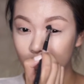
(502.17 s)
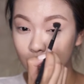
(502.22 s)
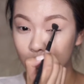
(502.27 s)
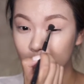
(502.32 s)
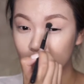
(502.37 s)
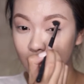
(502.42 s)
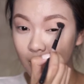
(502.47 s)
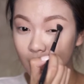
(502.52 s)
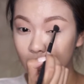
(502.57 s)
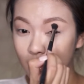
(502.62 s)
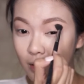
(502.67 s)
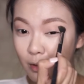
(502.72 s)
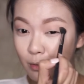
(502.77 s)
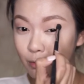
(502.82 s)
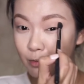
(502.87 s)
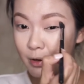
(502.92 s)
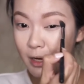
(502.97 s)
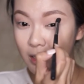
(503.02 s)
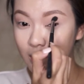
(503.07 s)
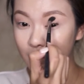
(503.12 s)
or a
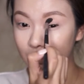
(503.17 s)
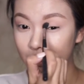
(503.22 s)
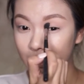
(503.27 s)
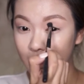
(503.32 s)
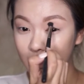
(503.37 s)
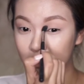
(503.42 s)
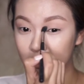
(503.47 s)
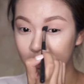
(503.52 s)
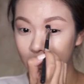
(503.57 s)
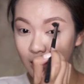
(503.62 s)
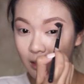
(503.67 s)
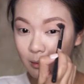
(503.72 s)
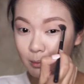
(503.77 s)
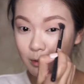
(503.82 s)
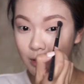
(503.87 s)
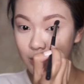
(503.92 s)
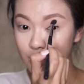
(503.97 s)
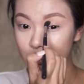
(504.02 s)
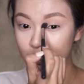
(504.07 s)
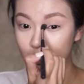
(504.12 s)
reddy pinky
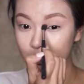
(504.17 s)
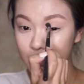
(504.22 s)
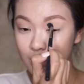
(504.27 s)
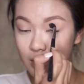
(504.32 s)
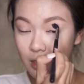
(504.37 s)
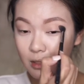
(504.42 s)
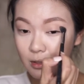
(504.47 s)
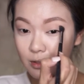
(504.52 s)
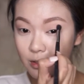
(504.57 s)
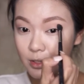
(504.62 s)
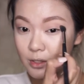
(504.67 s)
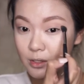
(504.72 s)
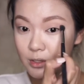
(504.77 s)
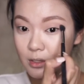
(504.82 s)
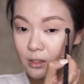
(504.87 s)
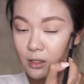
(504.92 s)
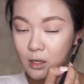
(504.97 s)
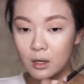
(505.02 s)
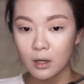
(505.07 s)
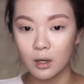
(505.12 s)
lip, because those
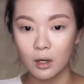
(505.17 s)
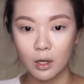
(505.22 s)
colors